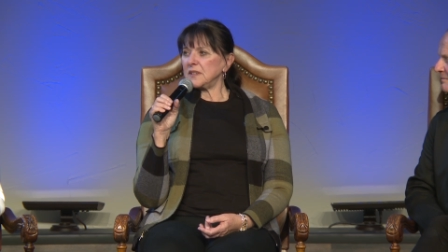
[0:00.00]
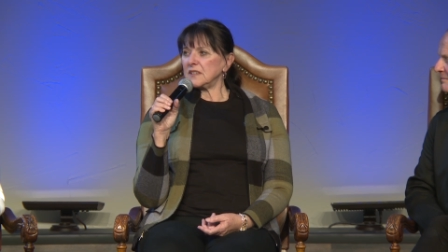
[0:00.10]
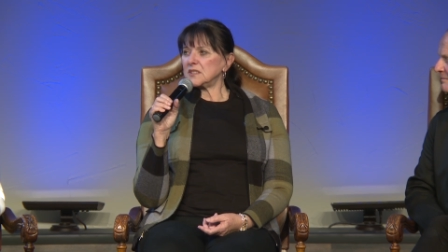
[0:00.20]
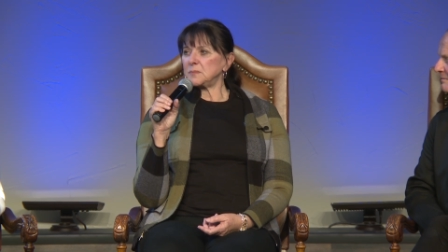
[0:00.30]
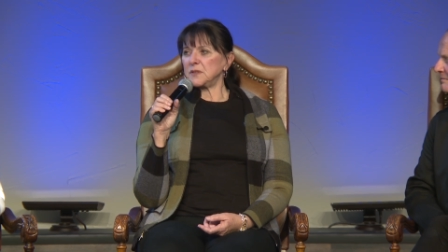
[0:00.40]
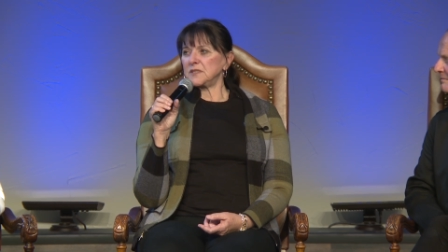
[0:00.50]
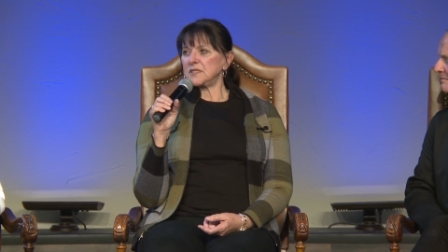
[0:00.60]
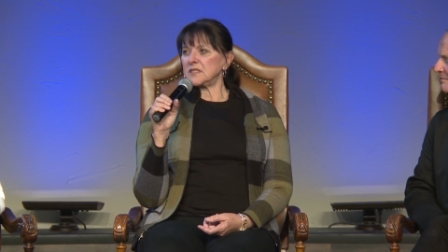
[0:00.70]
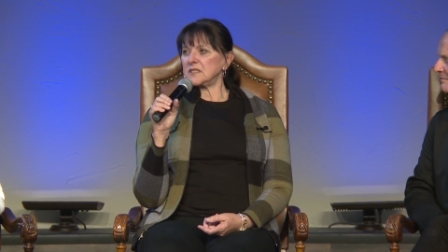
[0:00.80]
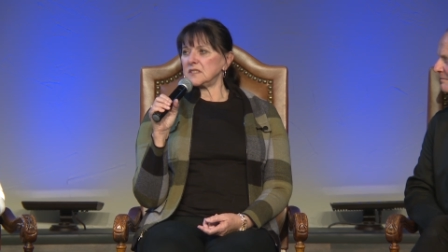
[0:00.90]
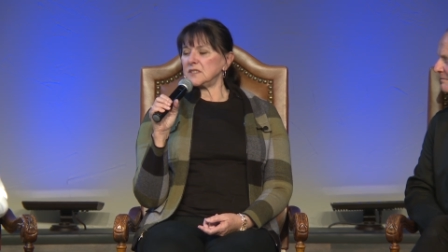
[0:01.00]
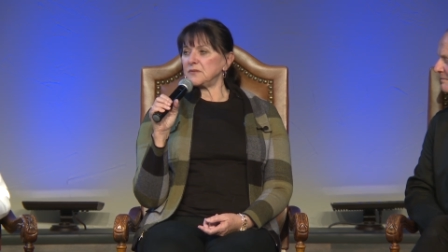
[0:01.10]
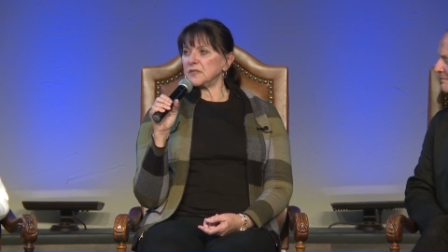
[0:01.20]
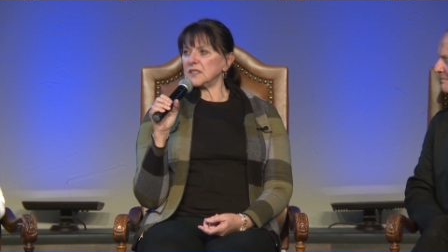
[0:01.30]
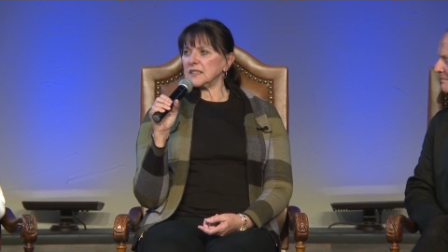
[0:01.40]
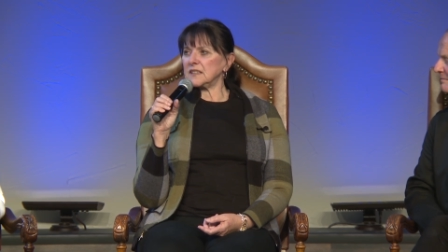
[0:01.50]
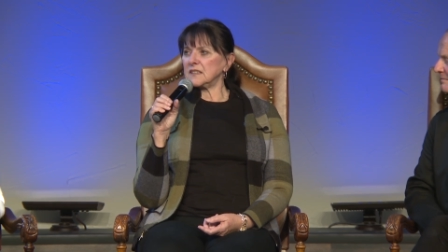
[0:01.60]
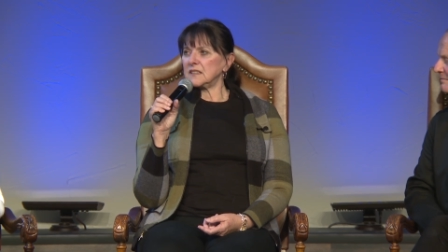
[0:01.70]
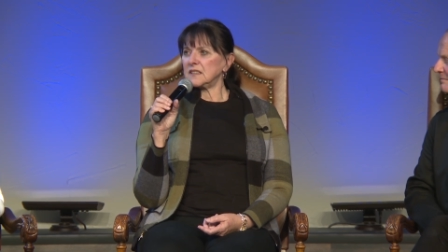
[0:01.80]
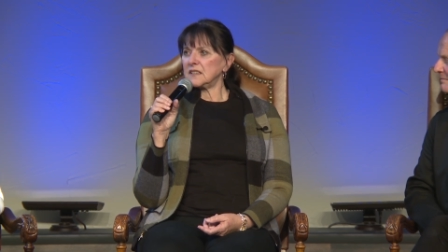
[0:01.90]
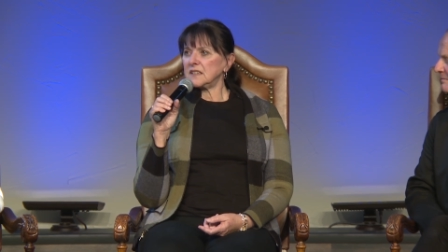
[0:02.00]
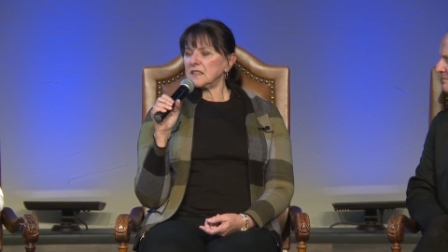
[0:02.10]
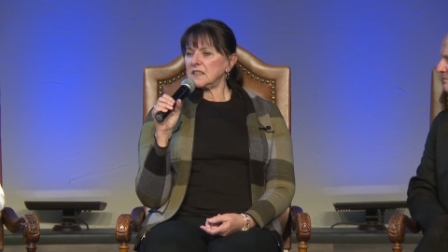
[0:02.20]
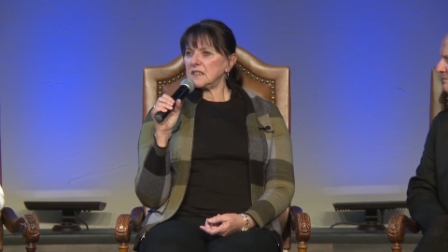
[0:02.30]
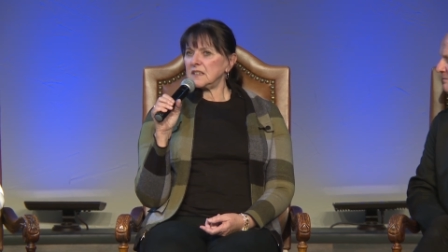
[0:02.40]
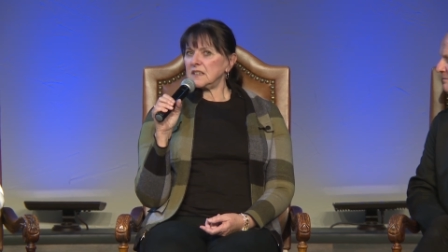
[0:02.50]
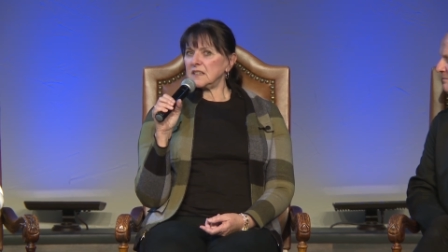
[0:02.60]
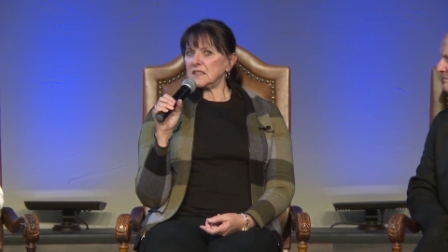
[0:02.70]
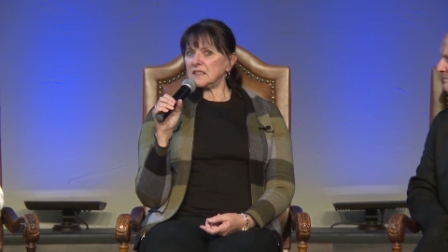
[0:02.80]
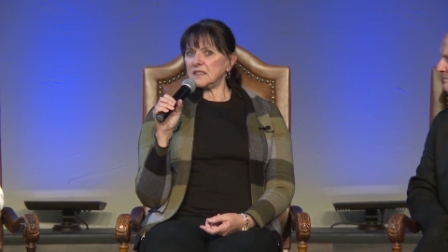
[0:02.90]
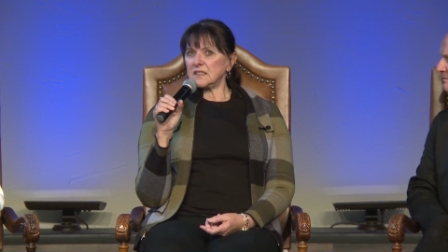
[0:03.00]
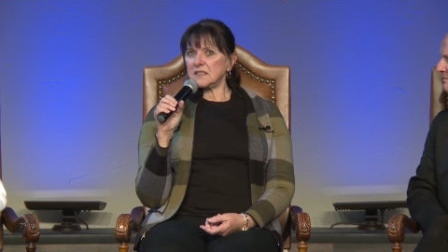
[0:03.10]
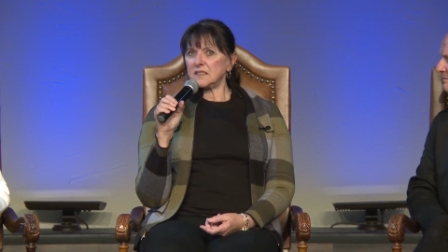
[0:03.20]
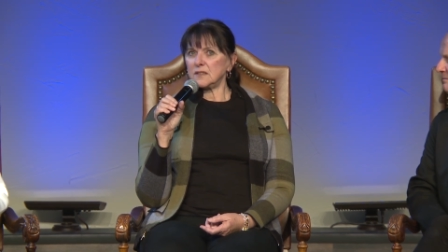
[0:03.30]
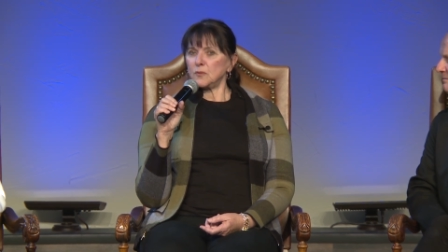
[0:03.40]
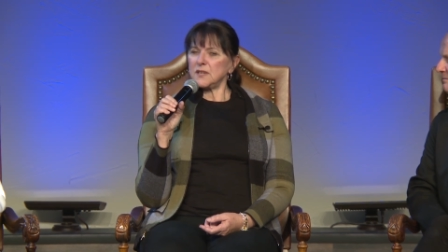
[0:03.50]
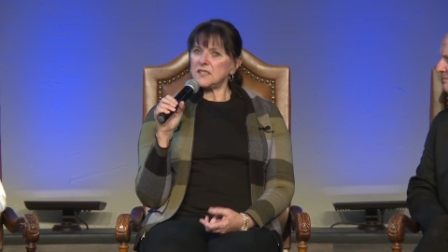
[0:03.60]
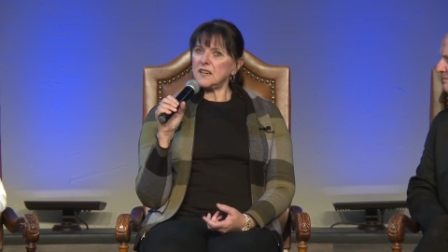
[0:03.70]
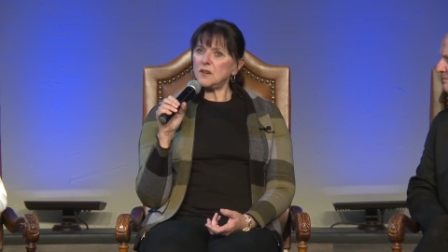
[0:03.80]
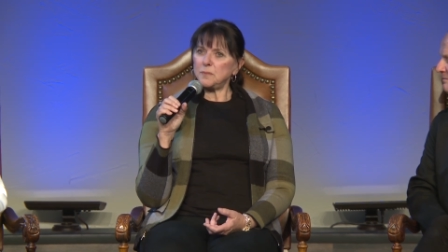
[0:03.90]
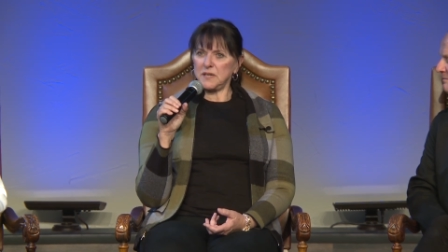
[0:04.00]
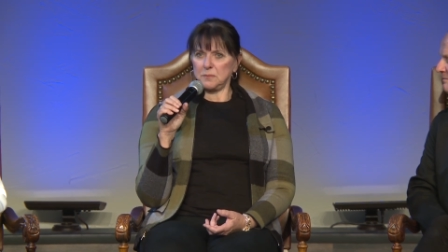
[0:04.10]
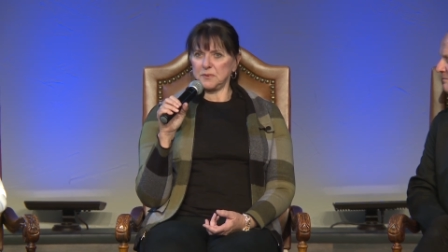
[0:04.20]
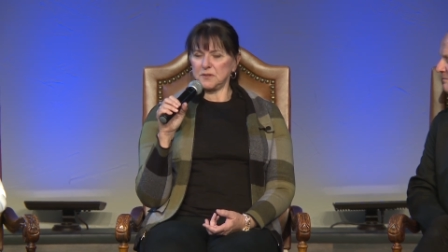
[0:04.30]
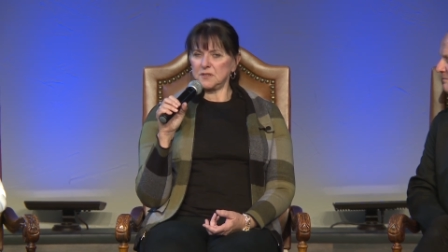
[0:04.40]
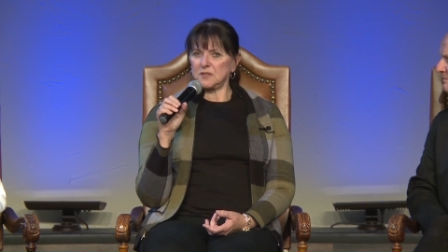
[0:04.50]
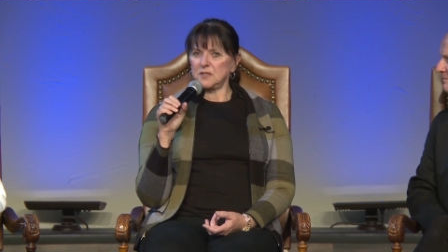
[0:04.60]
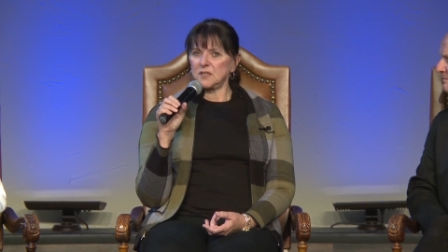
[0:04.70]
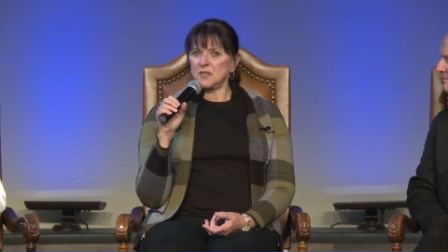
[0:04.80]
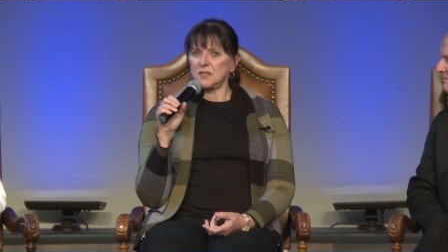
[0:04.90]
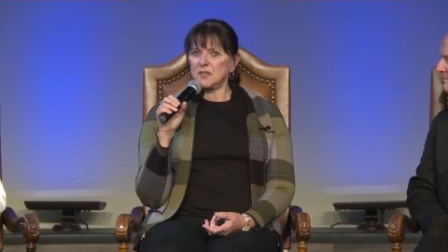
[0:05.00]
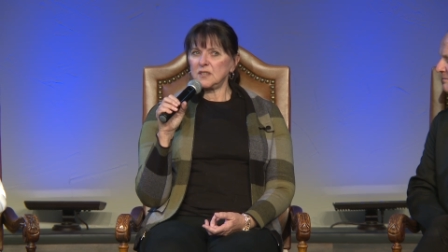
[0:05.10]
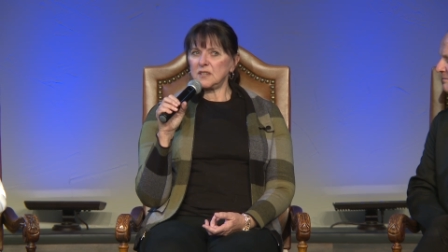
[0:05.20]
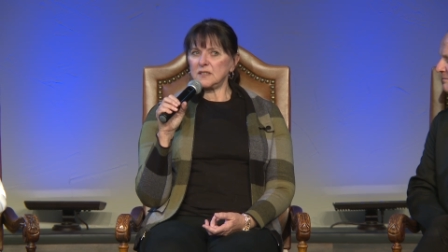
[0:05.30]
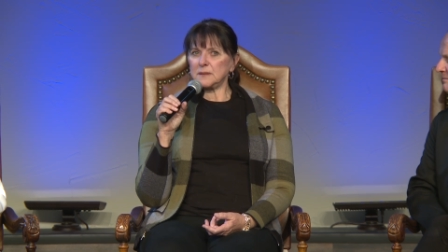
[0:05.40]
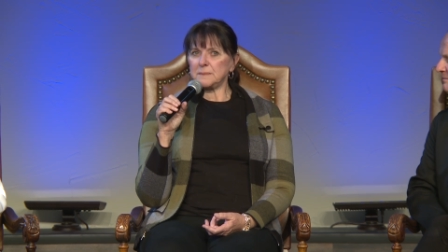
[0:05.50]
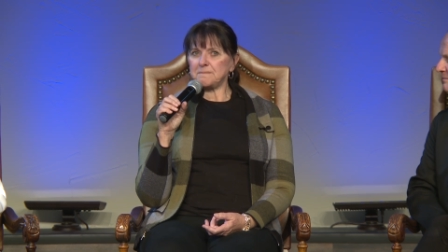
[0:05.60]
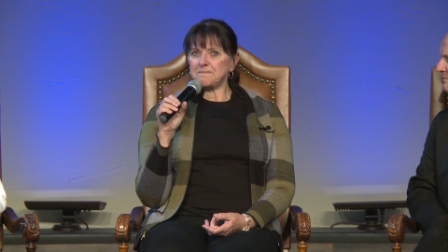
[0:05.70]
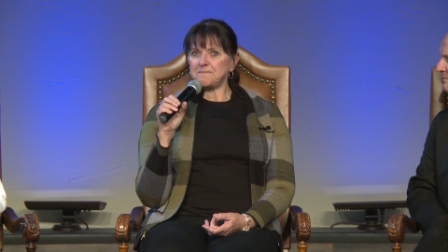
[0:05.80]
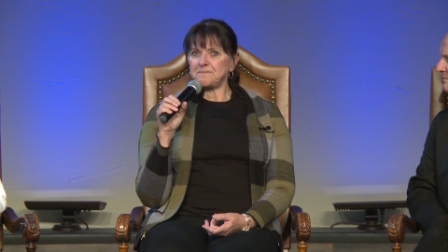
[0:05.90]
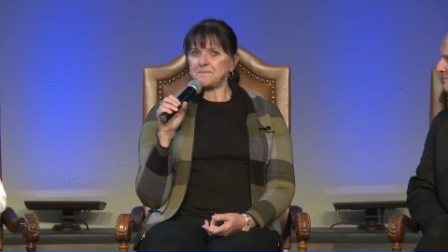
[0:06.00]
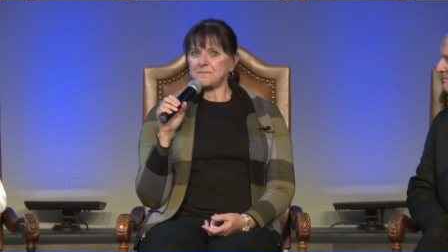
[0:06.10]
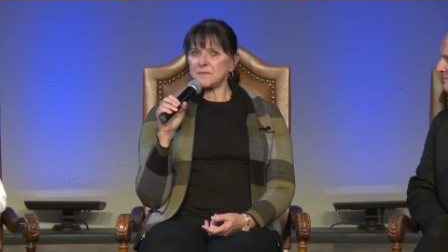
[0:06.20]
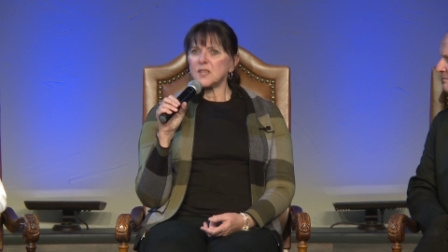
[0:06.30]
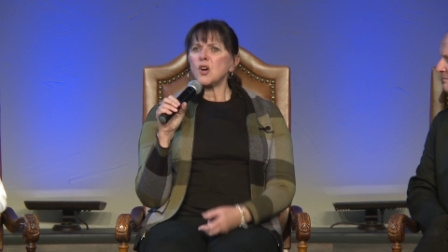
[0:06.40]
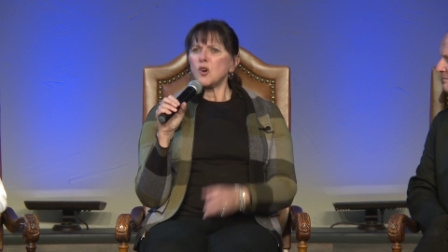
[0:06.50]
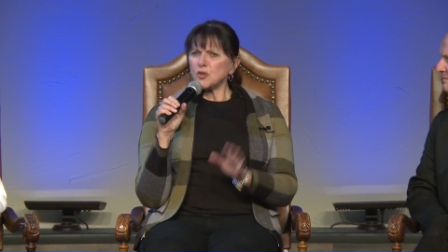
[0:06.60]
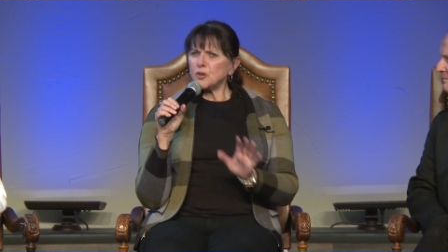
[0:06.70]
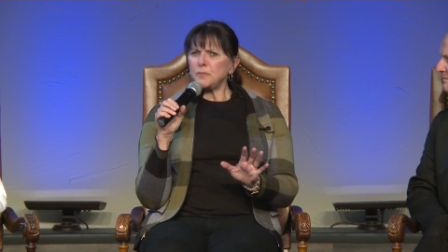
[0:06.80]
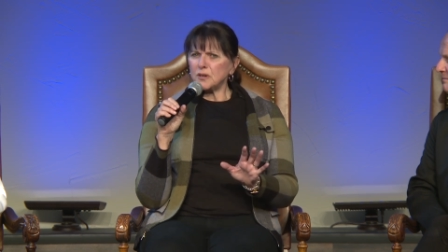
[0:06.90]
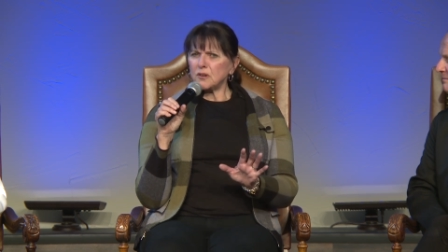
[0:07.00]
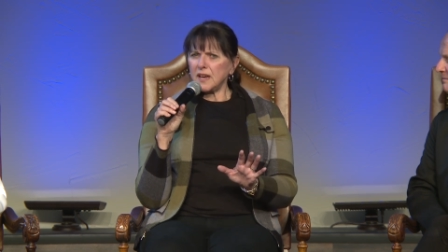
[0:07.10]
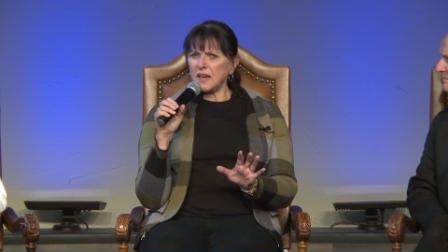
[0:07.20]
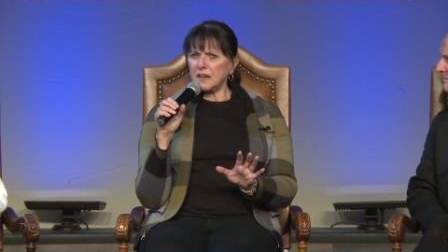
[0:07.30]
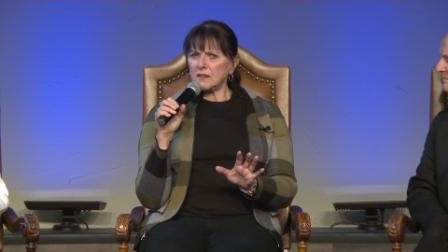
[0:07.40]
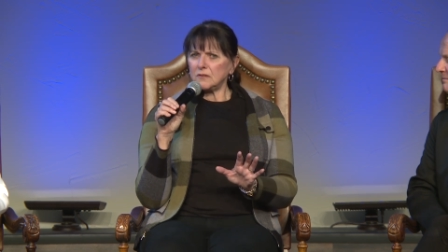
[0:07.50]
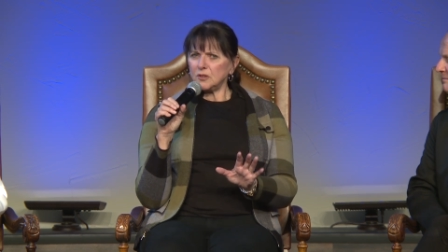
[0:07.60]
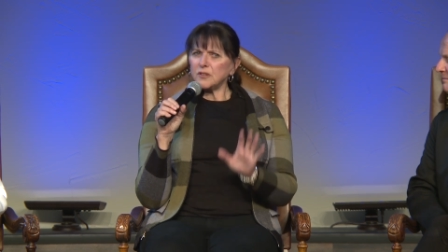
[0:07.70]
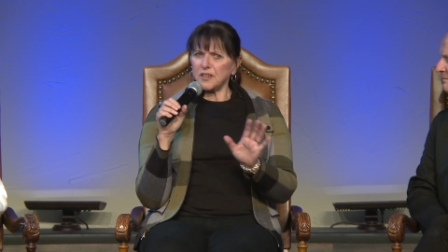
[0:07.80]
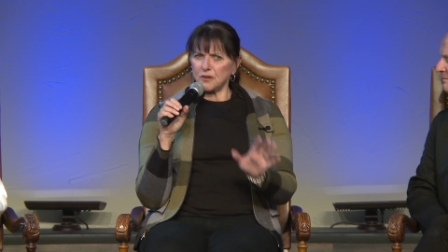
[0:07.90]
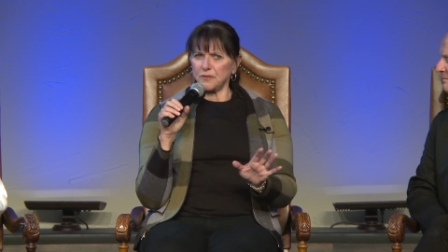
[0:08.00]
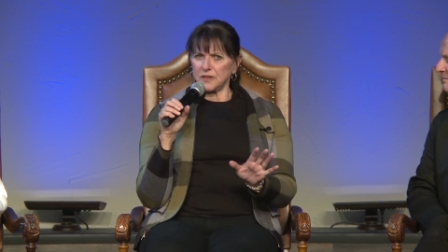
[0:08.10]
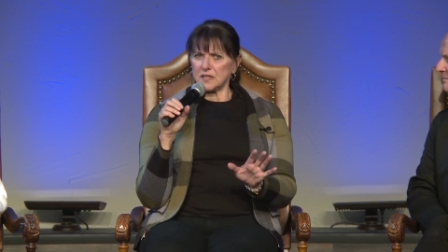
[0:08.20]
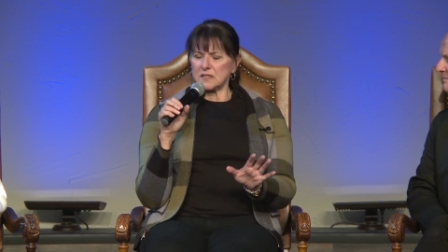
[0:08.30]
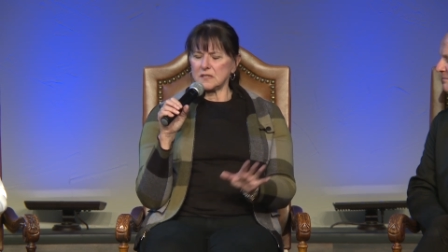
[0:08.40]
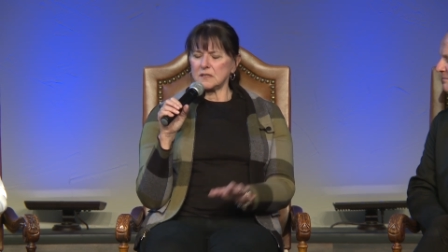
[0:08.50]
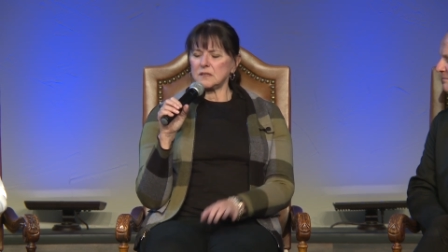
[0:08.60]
experiences it differently. And we tell people, oh, you'll be okay. You'll get over this.